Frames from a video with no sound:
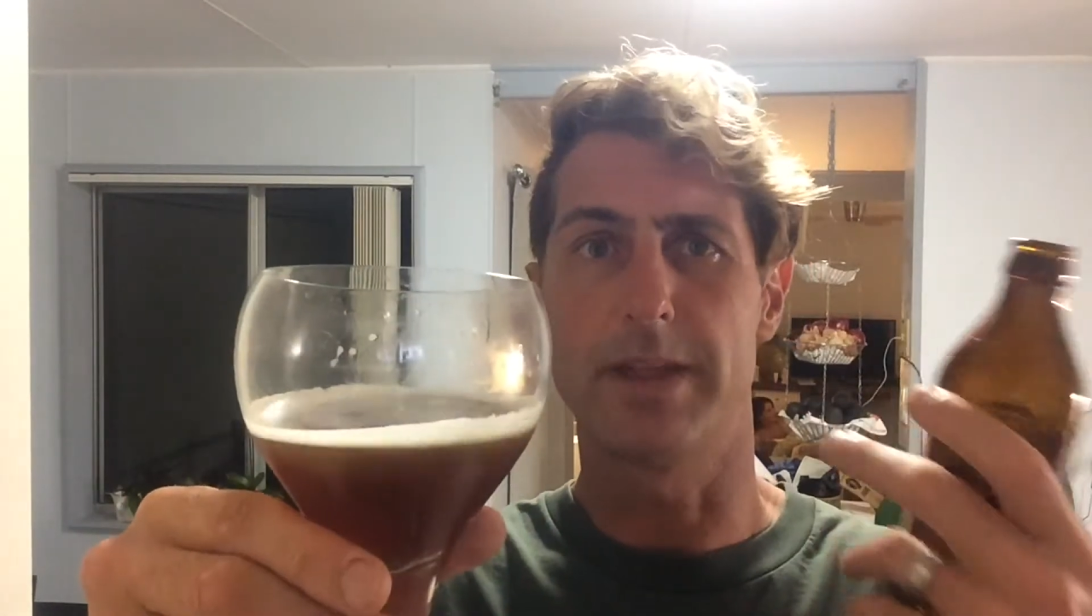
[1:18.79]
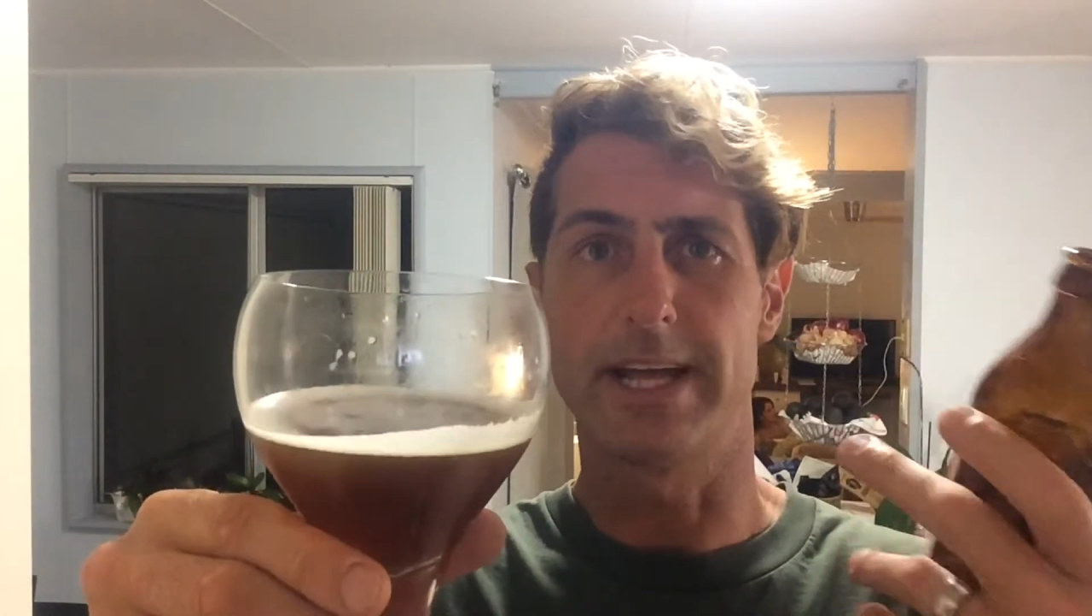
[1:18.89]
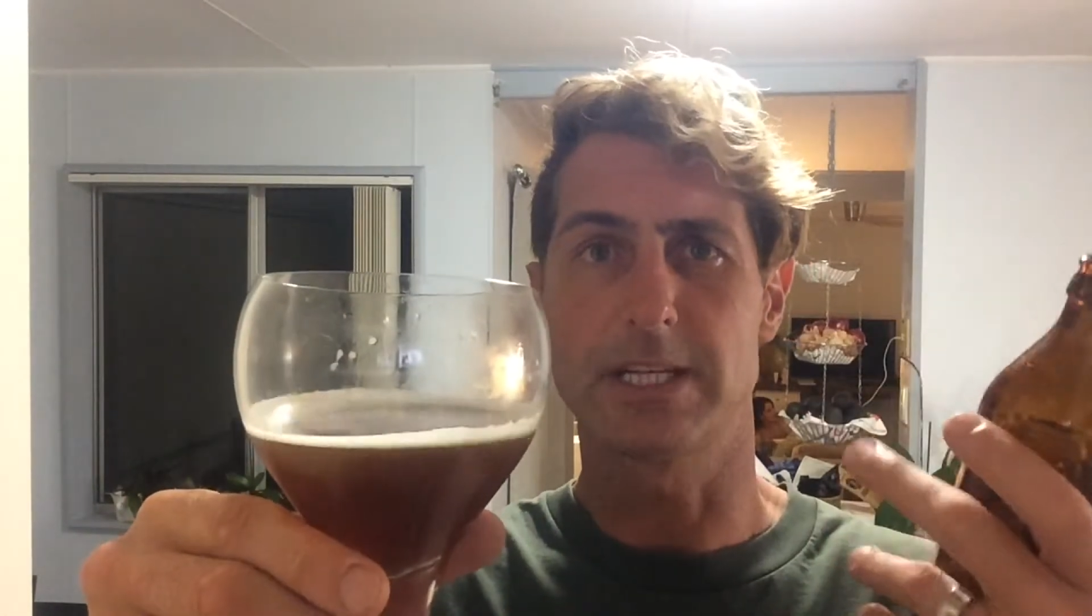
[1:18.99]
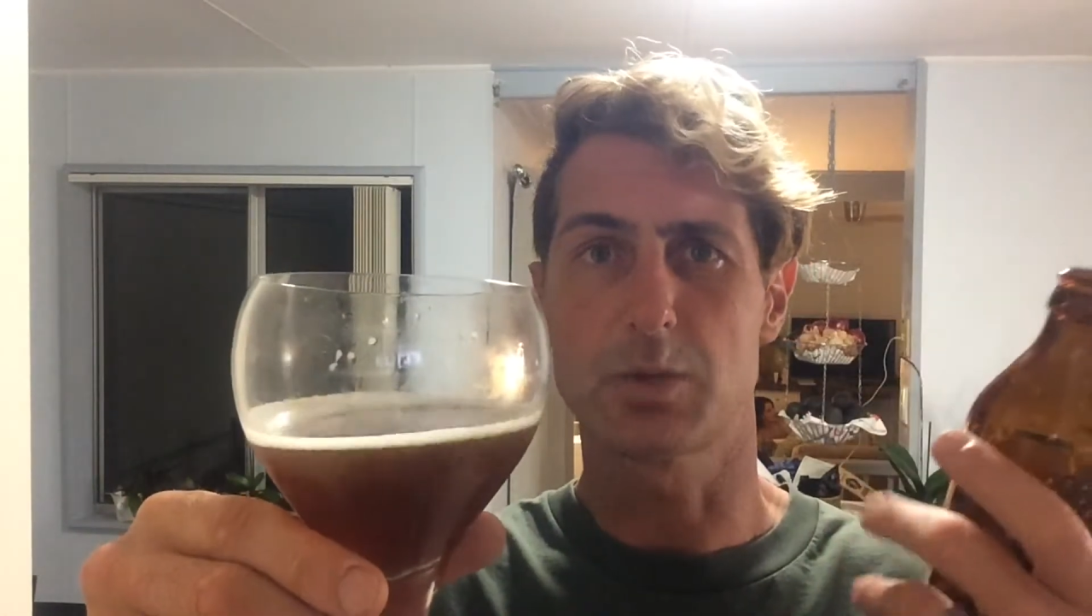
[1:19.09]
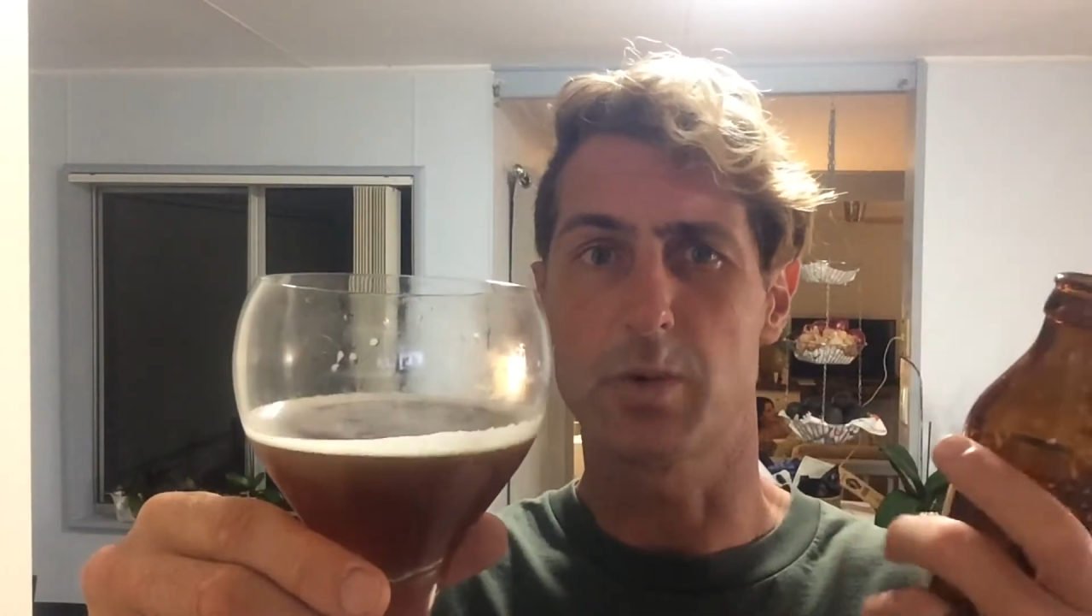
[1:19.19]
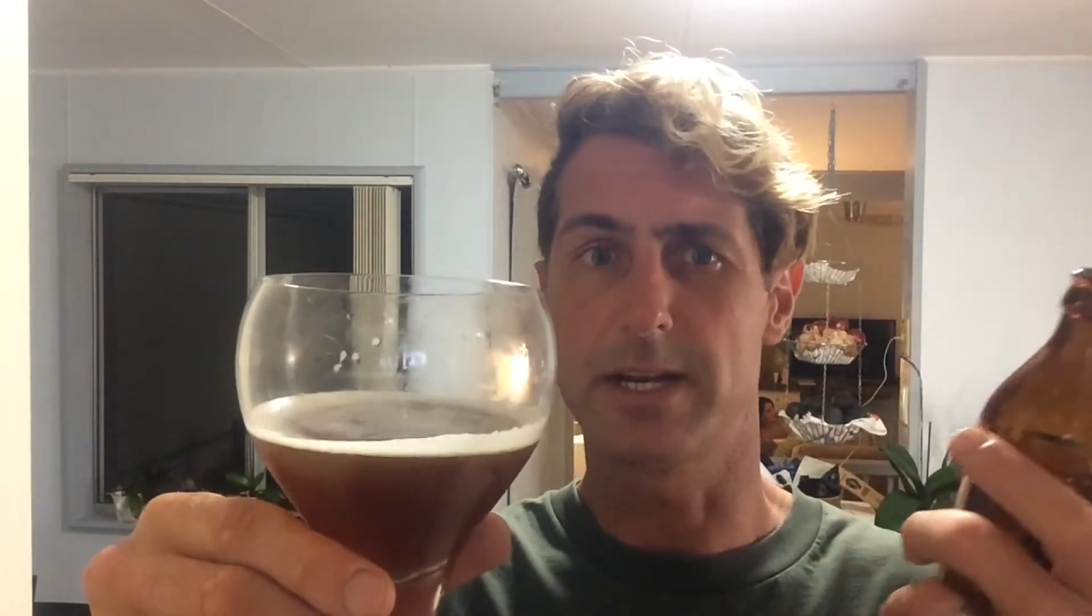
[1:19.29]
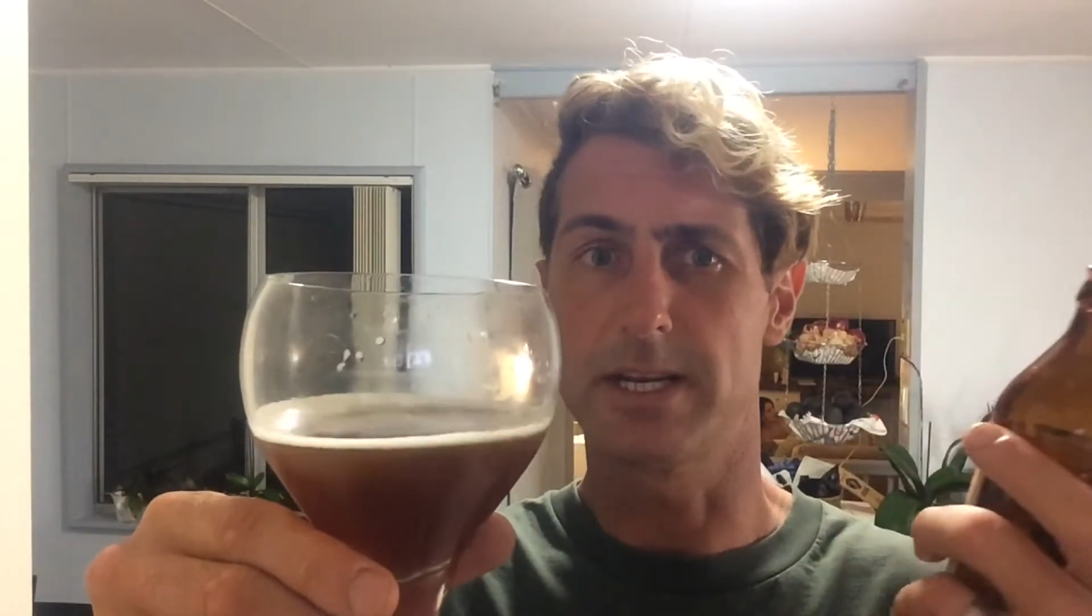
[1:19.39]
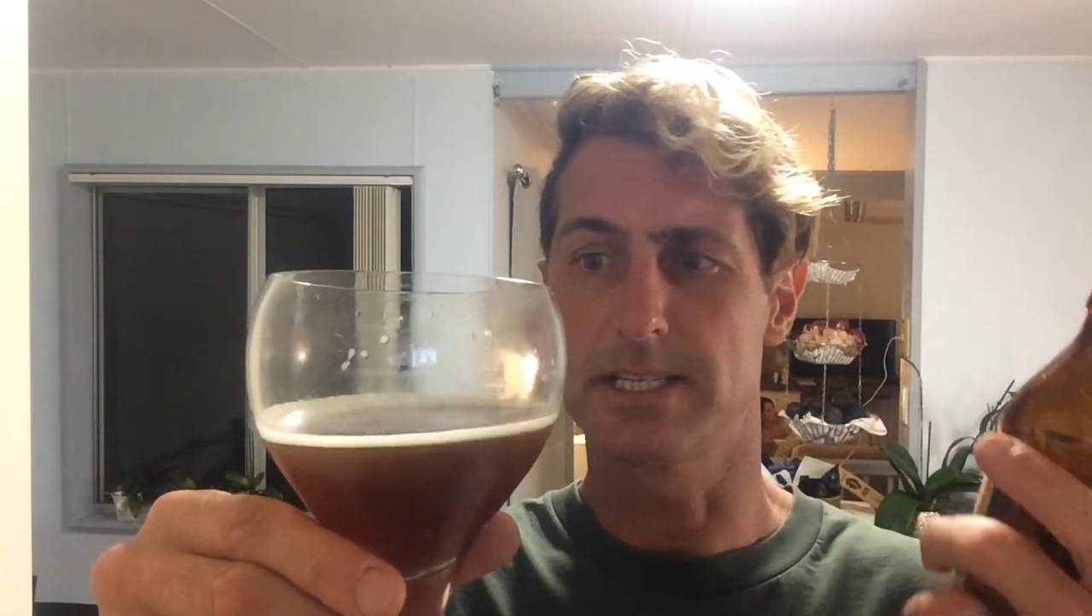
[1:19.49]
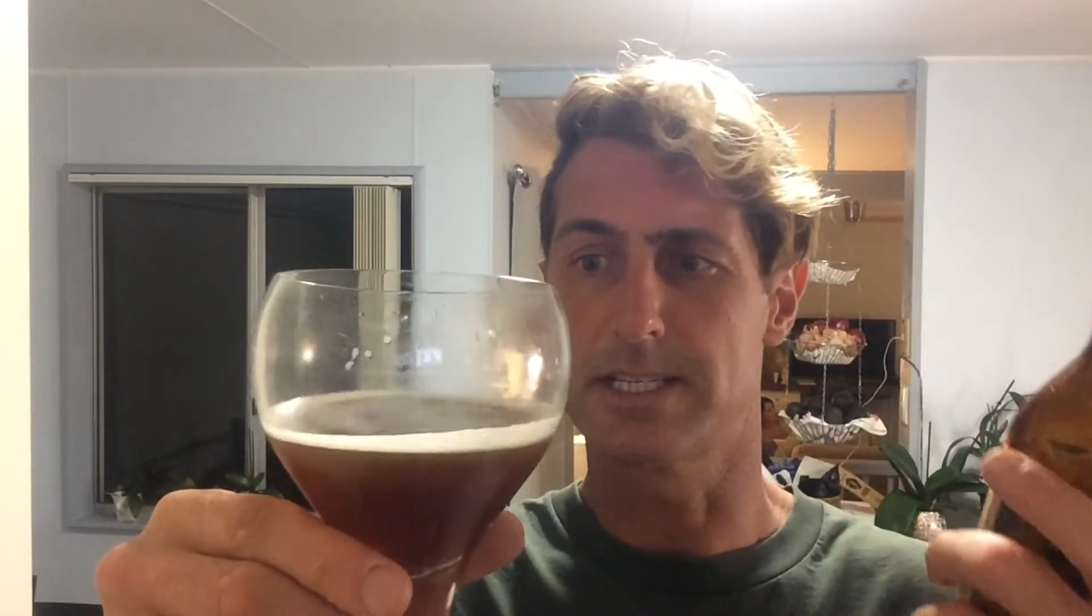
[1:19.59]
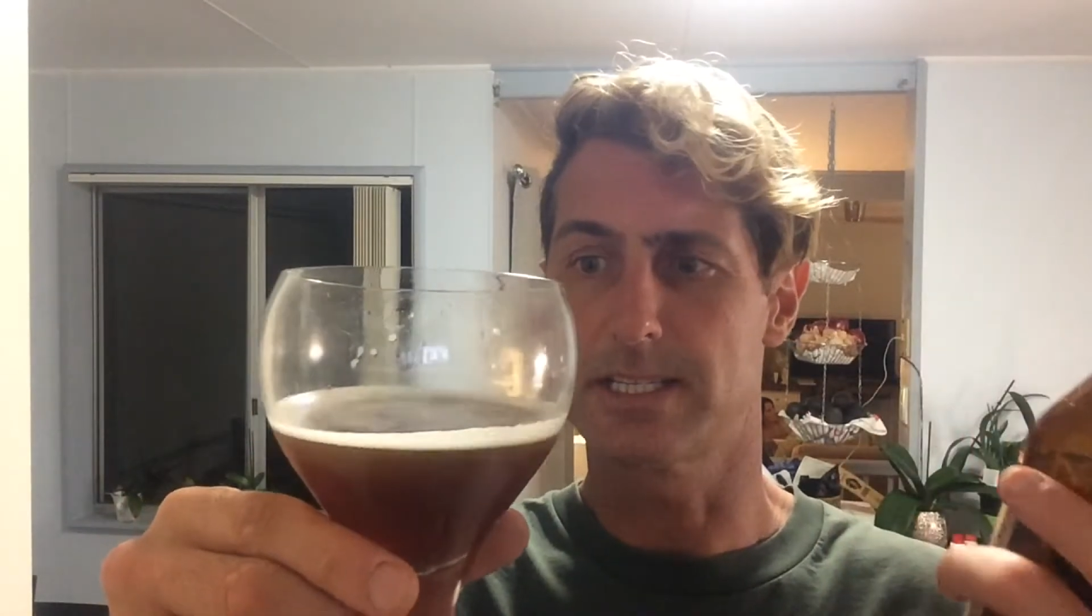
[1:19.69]
that
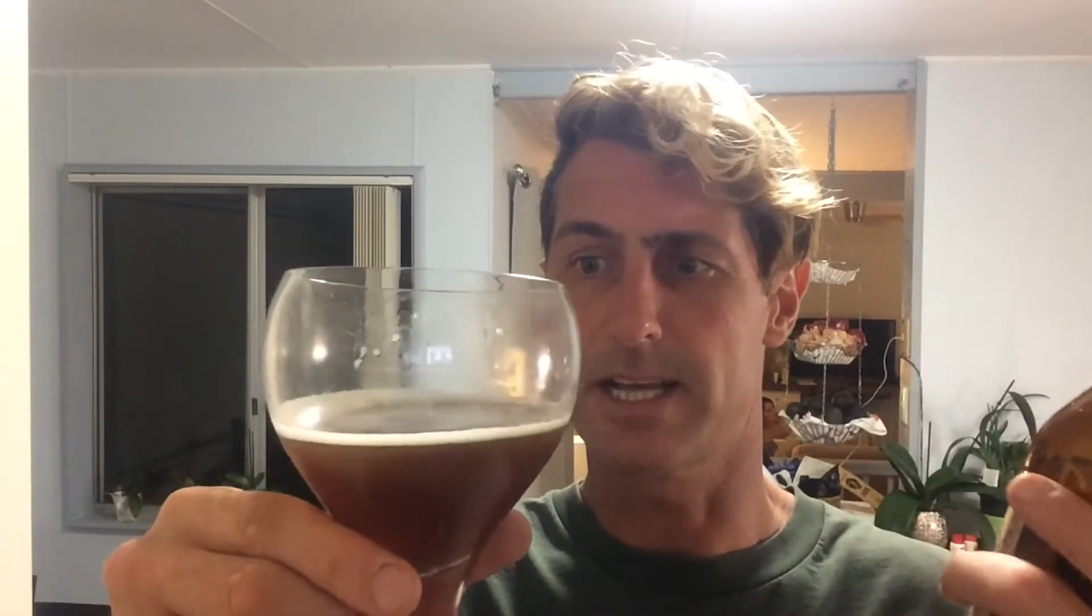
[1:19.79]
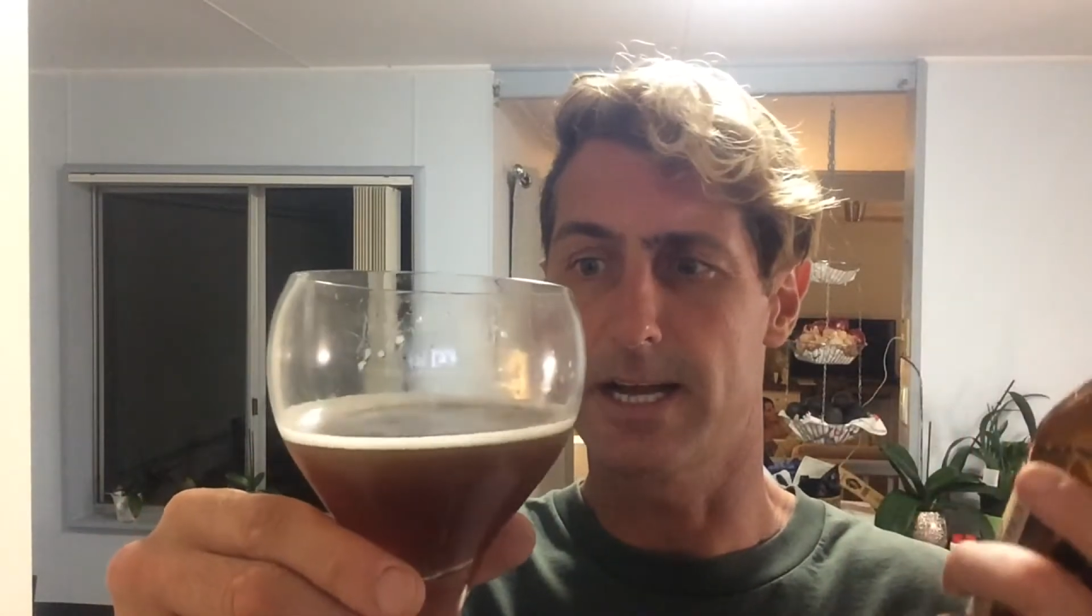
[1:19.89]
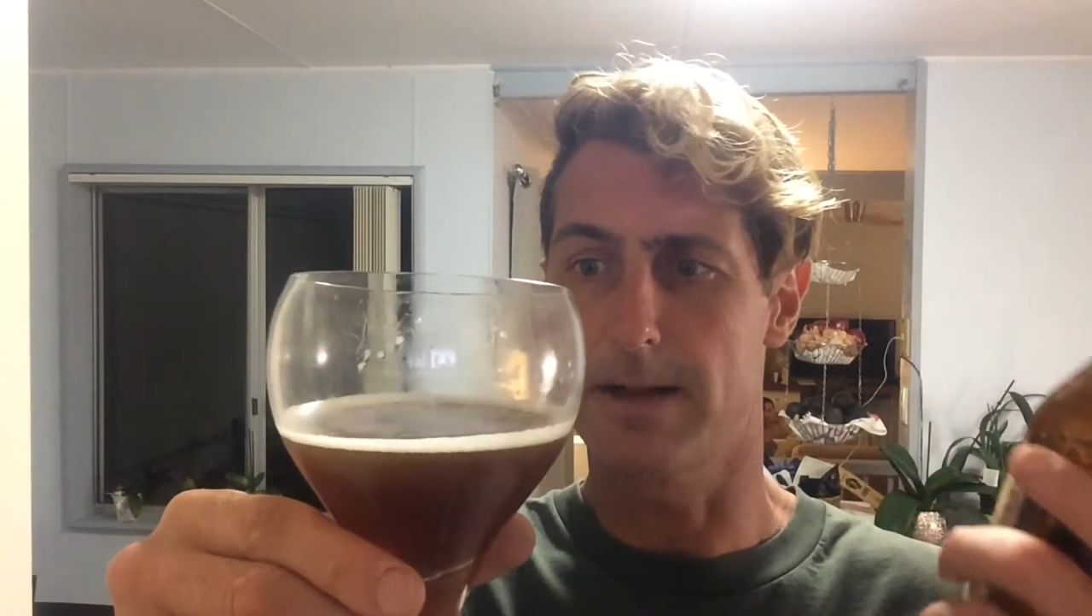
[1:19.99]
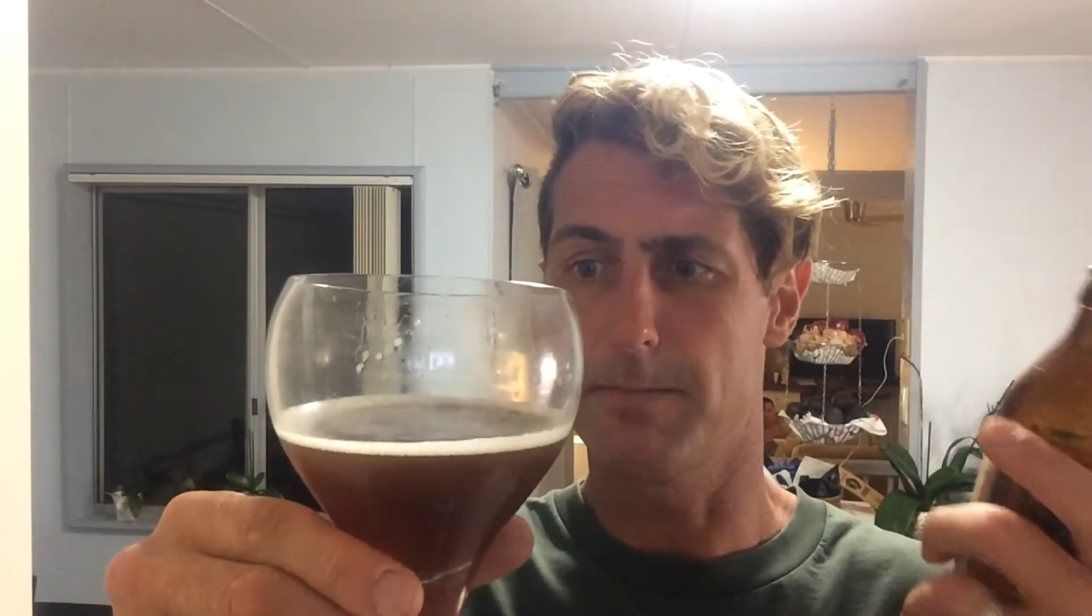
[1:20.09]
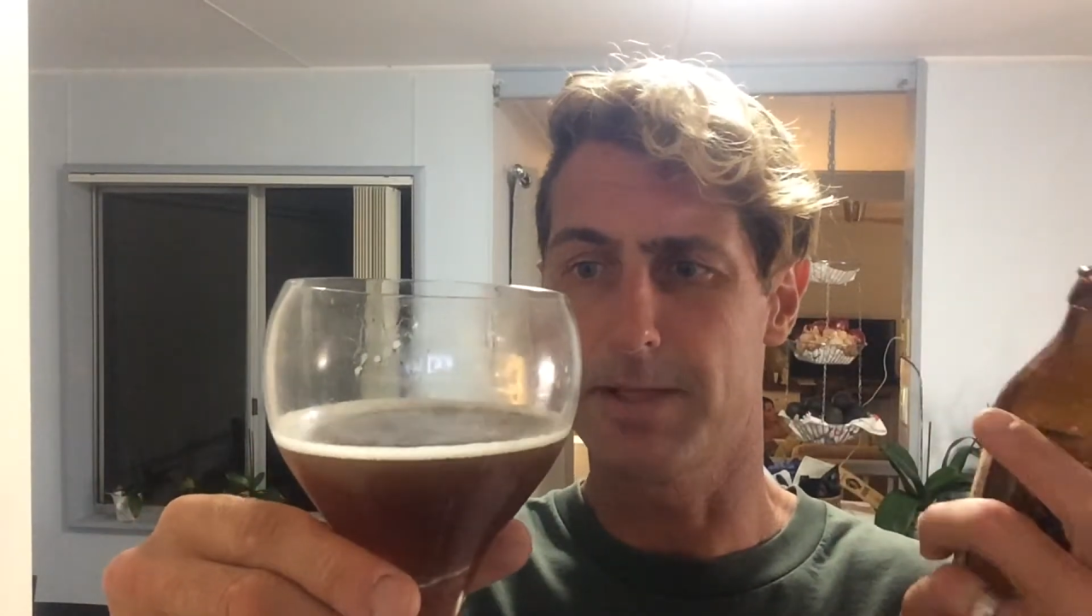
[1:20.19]
sweetness, a um,